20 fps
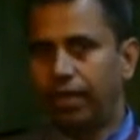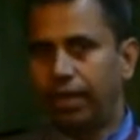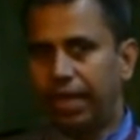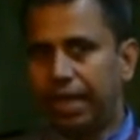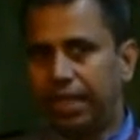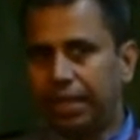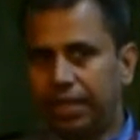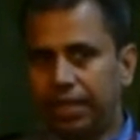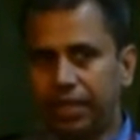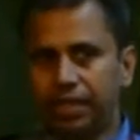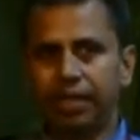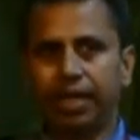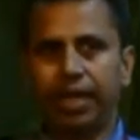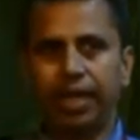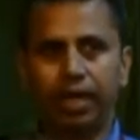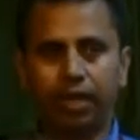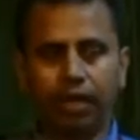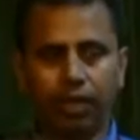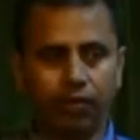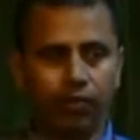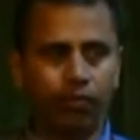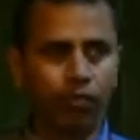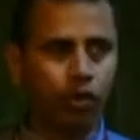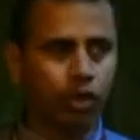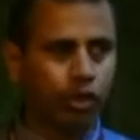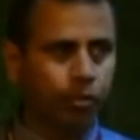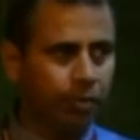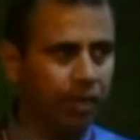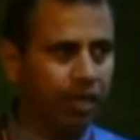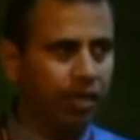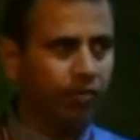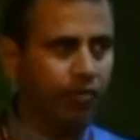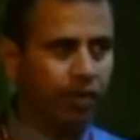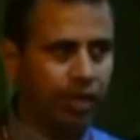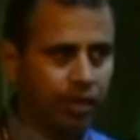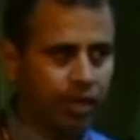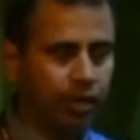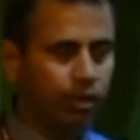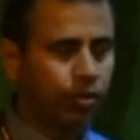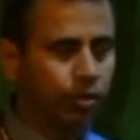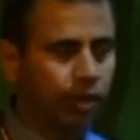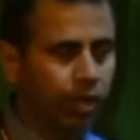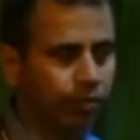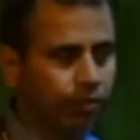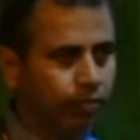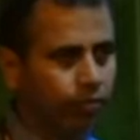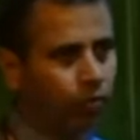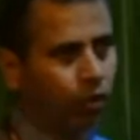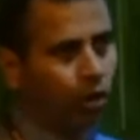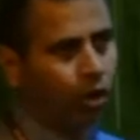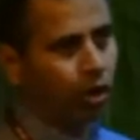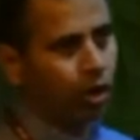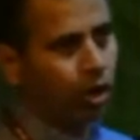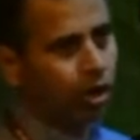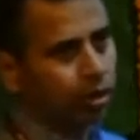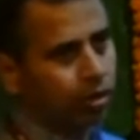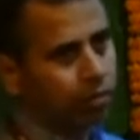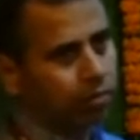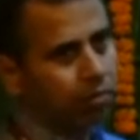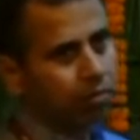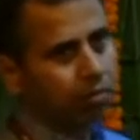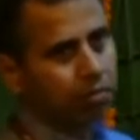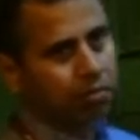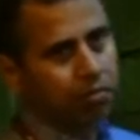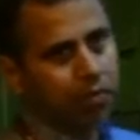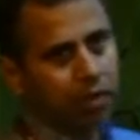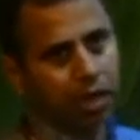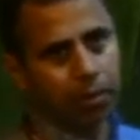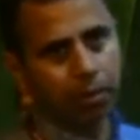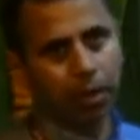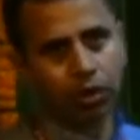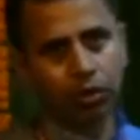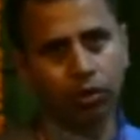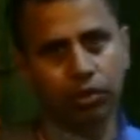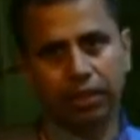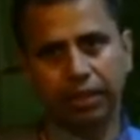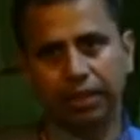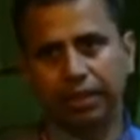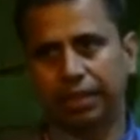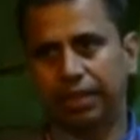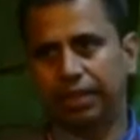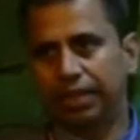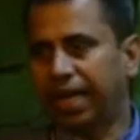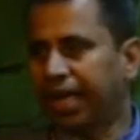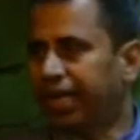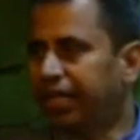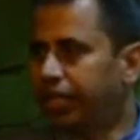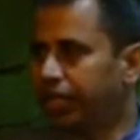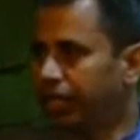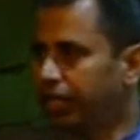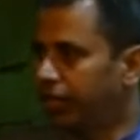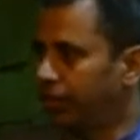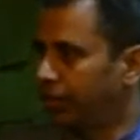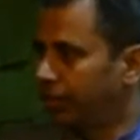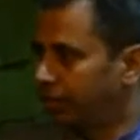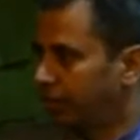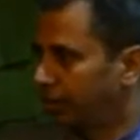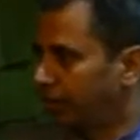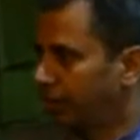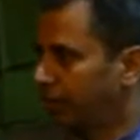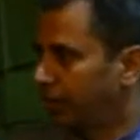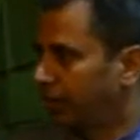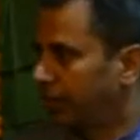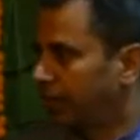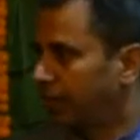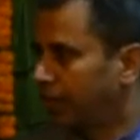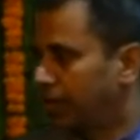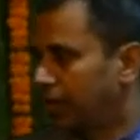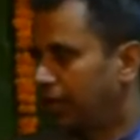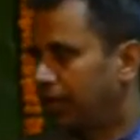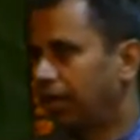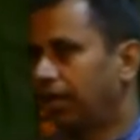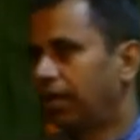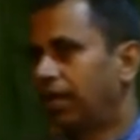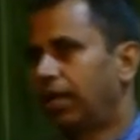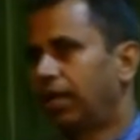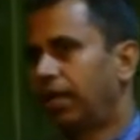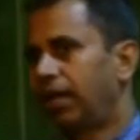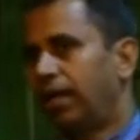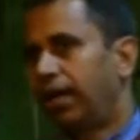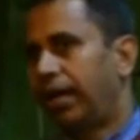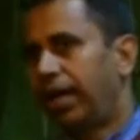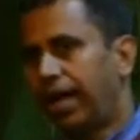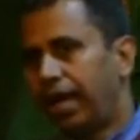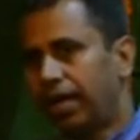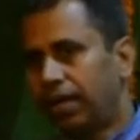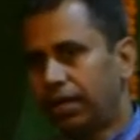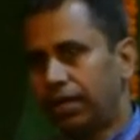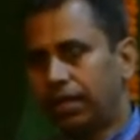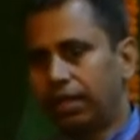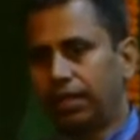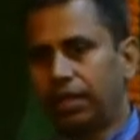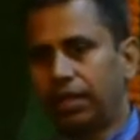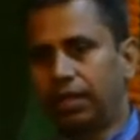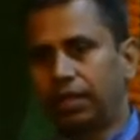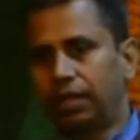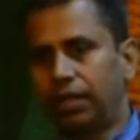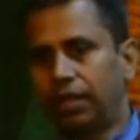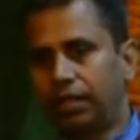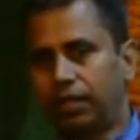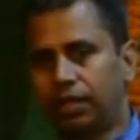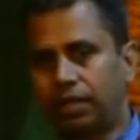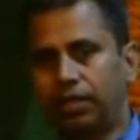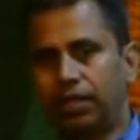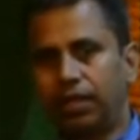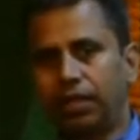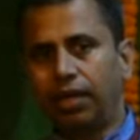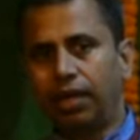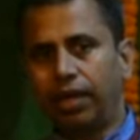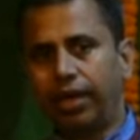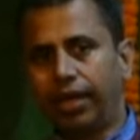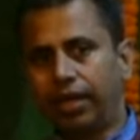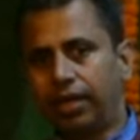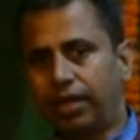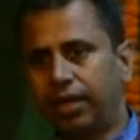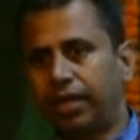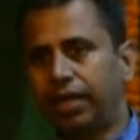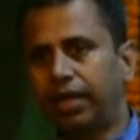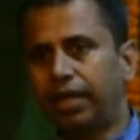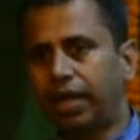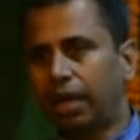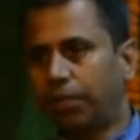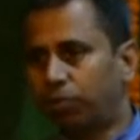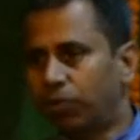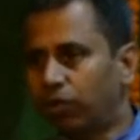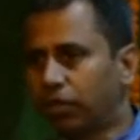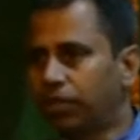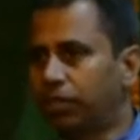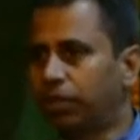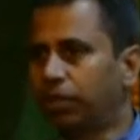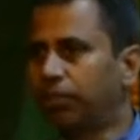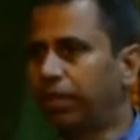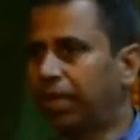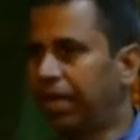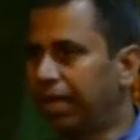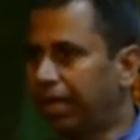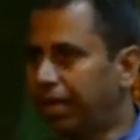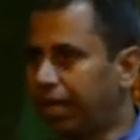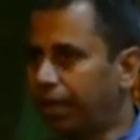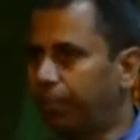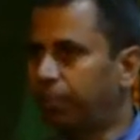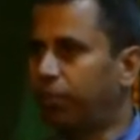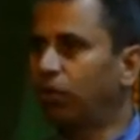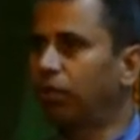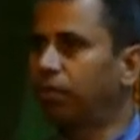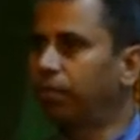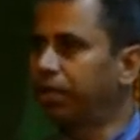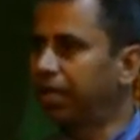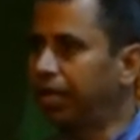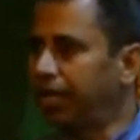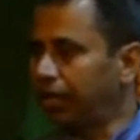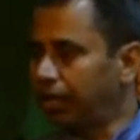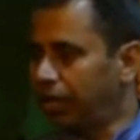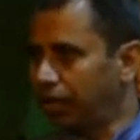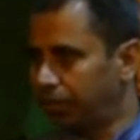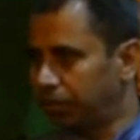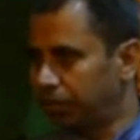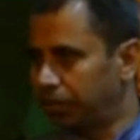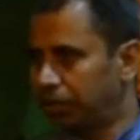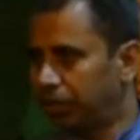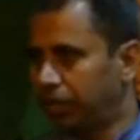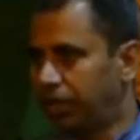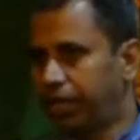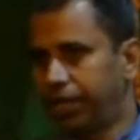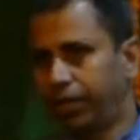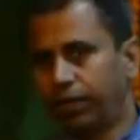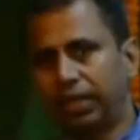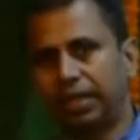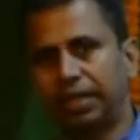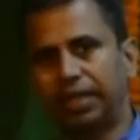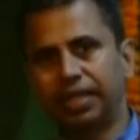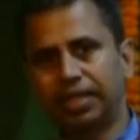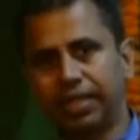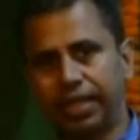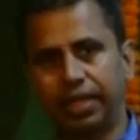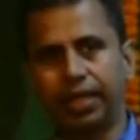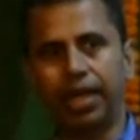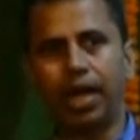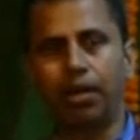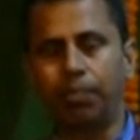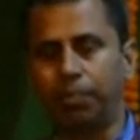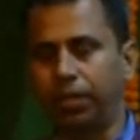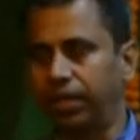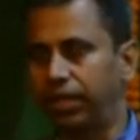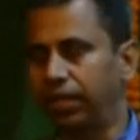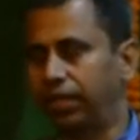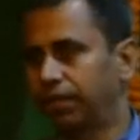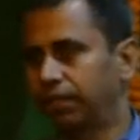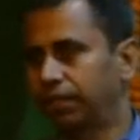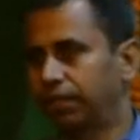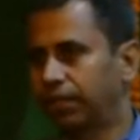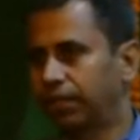And this narrative was being fed to them for about 90 years. And this hatred kept on simmering, kept on building up during this entire period.